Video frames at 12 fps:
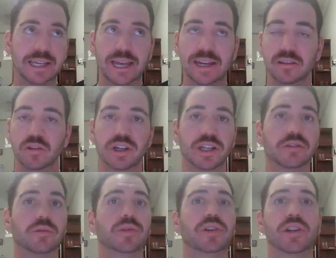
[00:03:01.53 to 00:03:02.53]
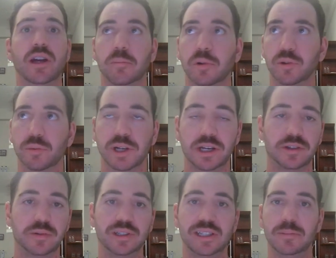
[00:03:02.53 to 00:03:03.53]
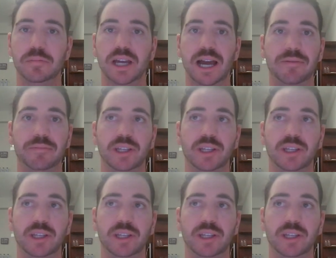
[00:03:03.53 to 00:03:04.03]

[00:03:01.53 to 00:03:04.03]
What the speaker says: at it, looking through the numbers, we're going to do a deep dive.